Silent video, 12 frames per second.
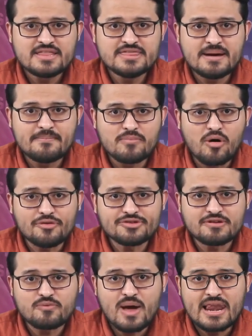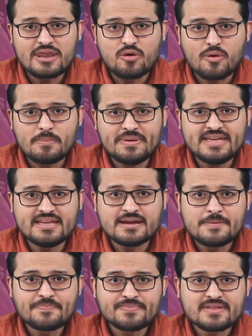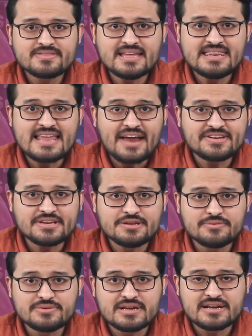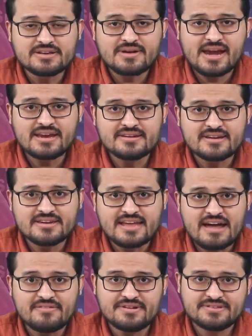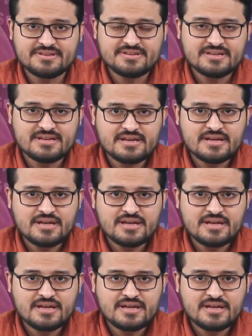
the most well-known being the latitudinal gradient in diversity.